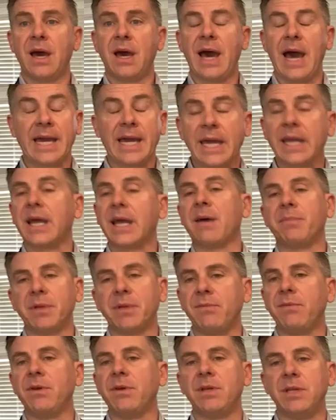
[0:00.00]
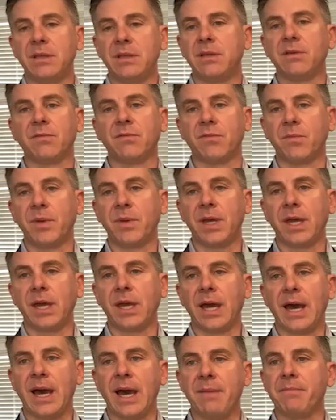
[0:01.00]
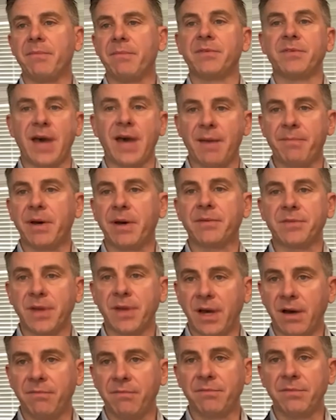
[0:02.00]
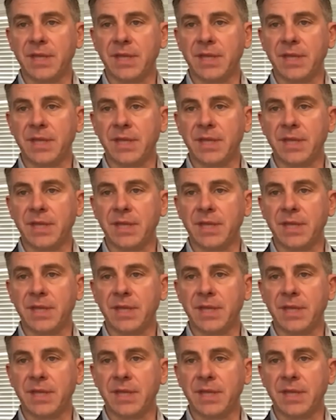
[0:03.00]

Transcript: I cannot believe you did this for me. I'm beside myself